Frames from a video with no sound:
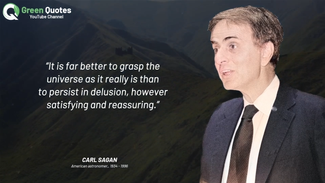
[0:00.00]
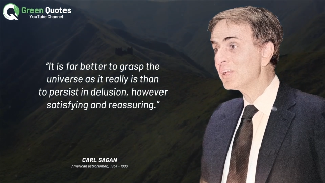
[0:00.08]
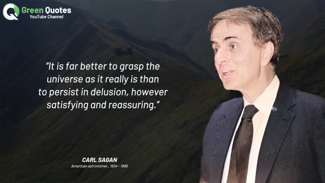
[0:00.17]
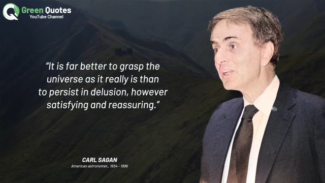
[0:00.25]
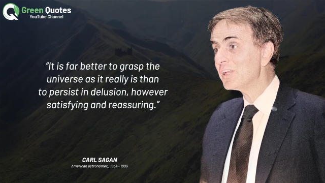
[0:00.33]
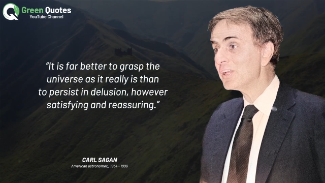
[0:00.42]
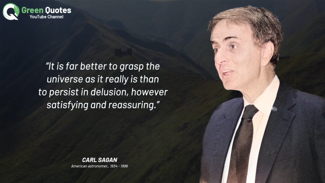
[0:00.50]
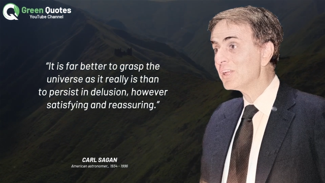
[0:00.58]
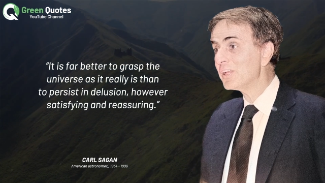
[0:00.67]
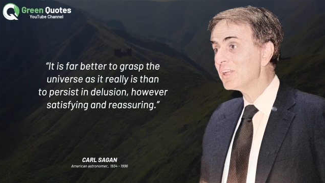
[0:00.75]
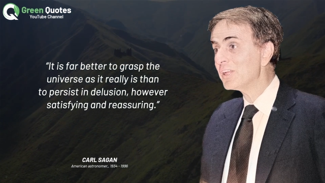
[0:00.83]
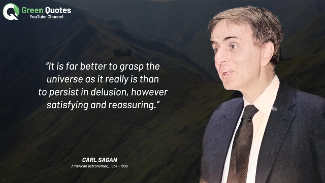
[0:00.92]

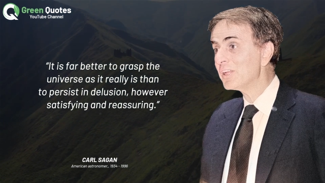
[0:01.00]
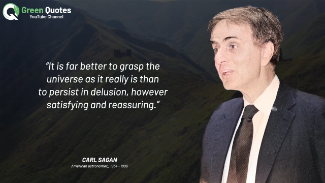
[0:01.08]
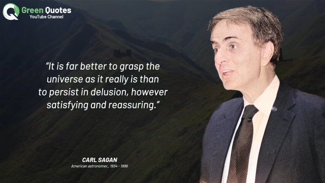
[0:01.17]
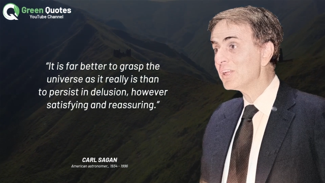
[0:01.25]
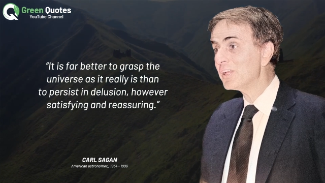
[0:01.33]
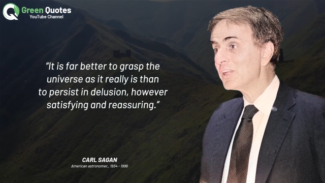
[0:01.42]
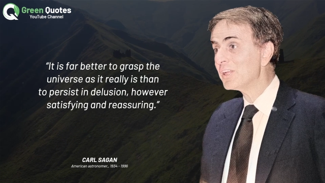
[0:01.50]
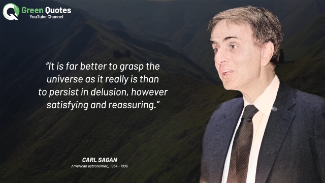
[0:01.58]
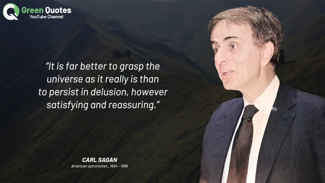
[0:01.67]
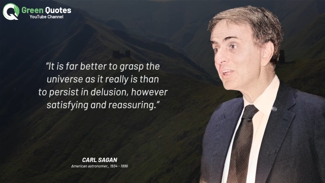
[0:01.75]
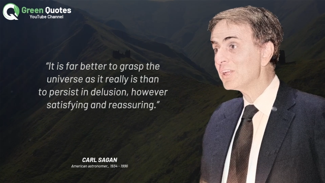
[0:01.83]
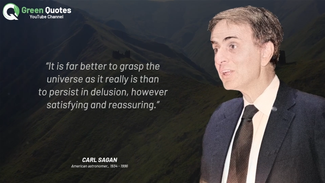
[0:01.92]

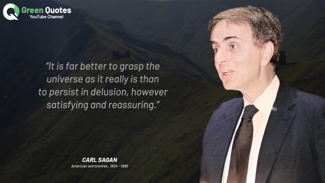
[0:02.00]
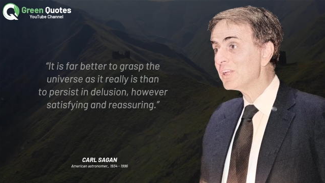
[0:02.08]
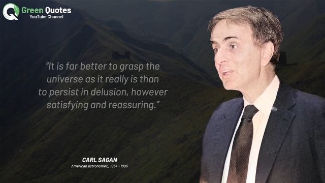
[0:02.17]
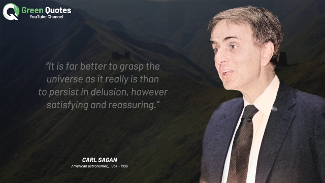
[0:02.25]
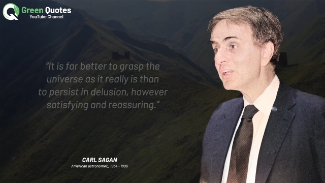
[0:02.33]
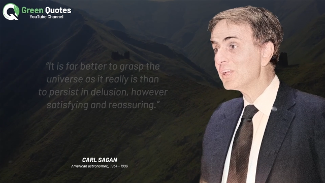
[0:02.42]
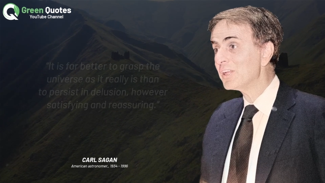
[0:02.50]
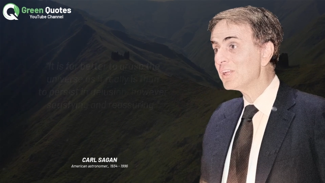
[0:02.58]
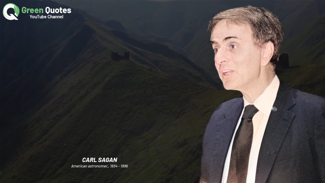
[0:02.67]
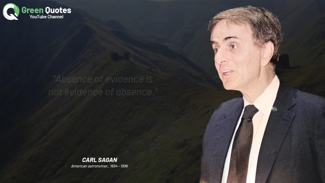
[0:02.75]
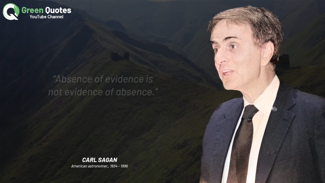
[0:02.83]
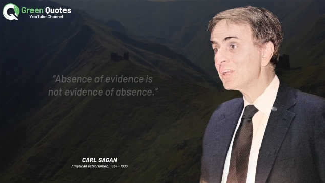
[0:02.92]

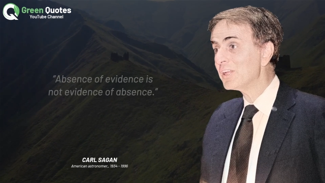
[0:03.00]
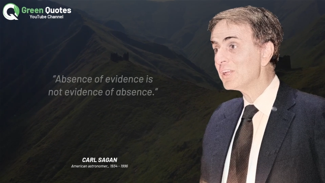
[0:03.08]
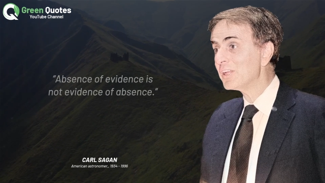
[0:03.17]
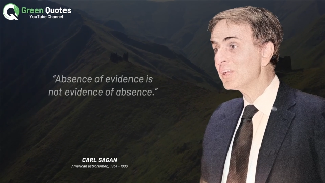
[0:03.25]
Nobody speaks.